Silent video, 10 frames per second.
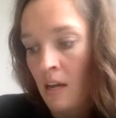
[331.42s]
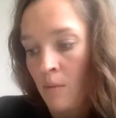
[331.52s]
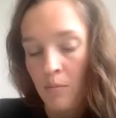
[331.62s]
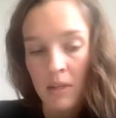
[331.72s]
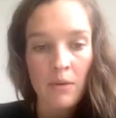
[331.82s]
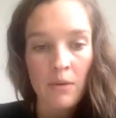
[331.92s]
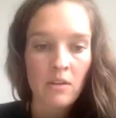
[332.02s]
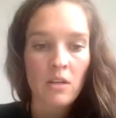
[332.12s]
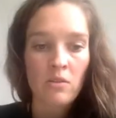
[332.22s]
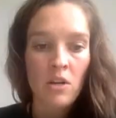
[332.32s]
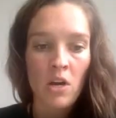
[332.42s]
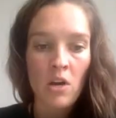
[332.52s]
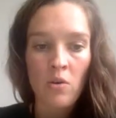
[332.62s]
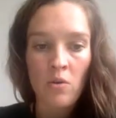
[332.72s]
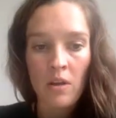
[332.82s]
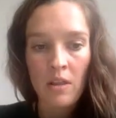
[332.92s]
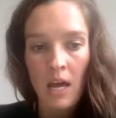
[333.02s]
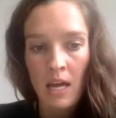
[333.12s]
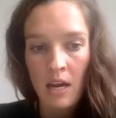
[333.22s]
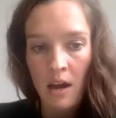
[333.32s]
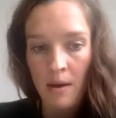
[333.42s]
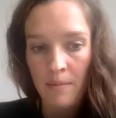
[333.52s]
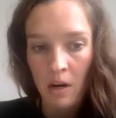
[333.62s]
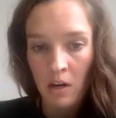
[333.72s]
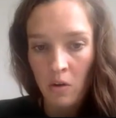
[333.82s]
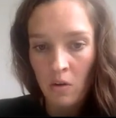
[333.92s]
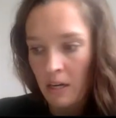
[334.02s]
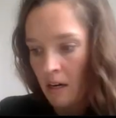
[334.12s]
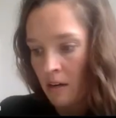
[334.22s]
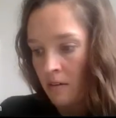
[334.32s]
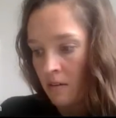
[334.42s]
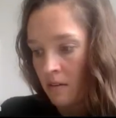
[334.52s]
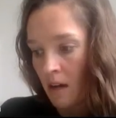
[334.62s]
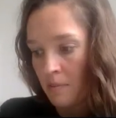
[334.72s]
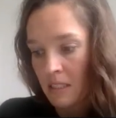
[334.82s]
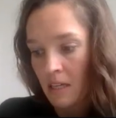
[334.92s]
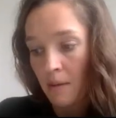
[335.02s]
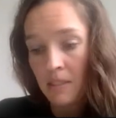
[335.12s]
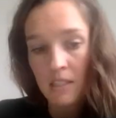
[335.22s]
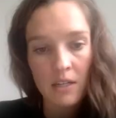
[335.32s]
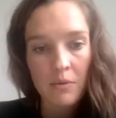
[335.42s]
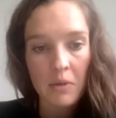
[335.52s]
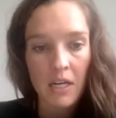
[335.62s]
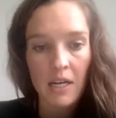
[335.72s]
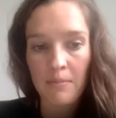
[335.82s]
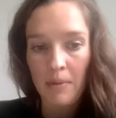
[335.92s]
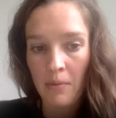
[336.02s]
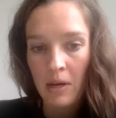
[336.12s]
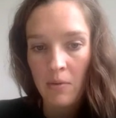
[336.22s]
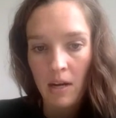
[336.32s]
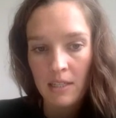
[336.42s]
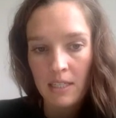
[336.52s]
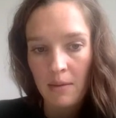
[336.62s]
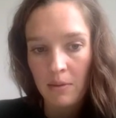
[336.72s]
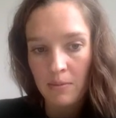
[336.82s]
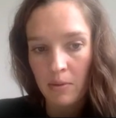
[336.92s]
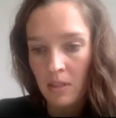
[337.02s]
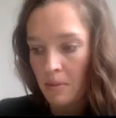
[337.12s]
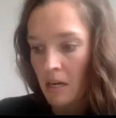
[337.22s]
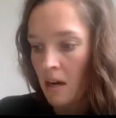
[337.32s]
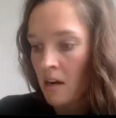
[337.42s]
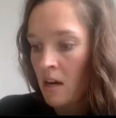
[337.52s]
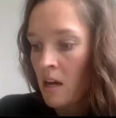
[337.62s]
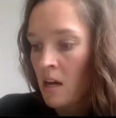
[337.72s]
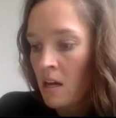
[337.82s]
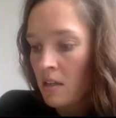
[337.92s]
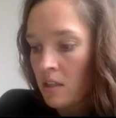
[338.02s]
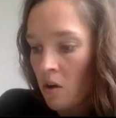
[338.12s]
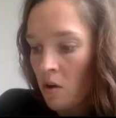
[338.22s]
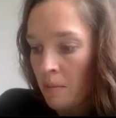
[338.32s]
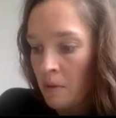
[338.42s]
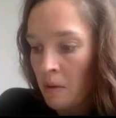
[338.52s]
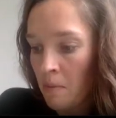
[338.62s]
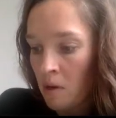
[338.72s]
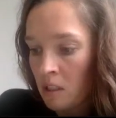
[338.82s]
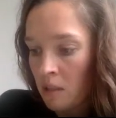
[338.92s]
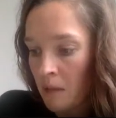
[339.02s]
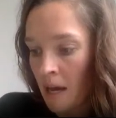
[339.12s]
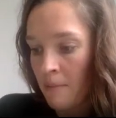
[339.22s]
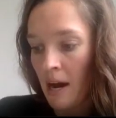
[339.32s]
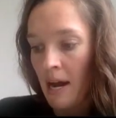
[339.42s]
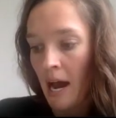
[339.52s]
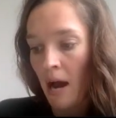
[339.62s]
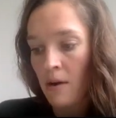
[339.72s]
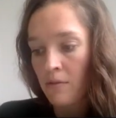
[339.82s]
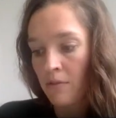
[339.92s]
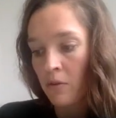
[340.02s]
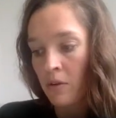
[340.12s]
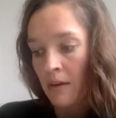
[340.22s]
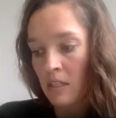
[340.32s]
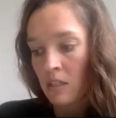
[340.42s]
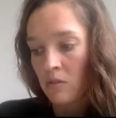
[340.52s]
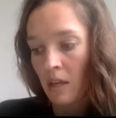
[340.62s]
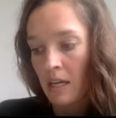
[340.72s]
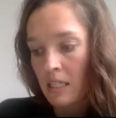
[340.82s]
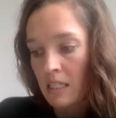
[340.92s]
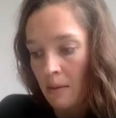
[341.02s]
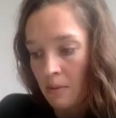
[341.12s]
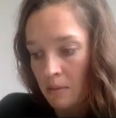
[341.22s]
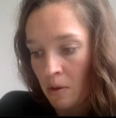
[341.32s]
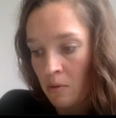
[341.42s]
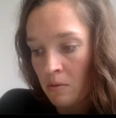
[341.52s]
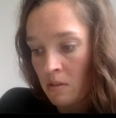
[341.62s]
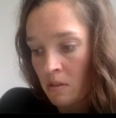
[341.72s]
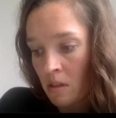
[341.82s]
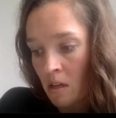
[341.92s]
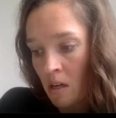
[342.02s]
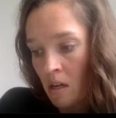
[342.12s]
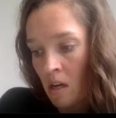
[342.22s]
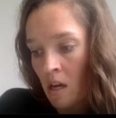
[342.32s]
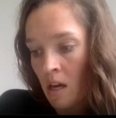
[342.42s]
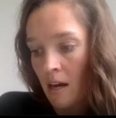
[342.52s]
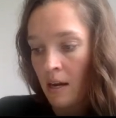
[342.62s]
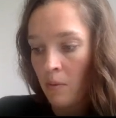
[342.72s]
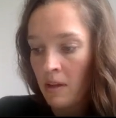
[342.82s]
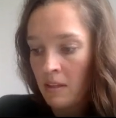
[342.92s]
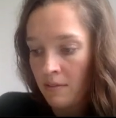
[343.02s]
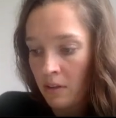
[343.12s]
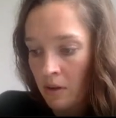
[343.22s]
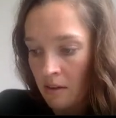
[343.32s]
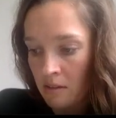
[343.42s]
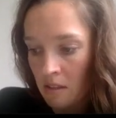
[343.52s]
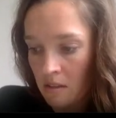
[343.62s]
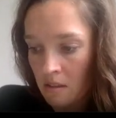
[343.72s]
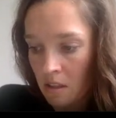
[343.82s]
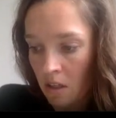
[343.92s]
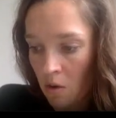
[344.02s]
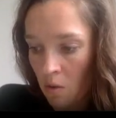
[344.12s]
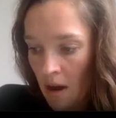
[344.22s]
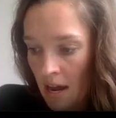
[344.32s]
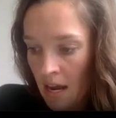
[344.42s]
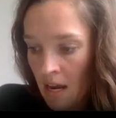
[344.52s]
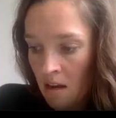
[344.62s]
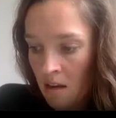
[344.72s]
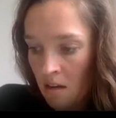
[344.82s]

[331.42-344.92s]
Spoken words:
But then we also know that our goal here, cups, there we're good, but we want tablespoons up here. So I'm going to multiply by how do fluid ounces relate to tablespoons. And I want the fluid ounces to go away.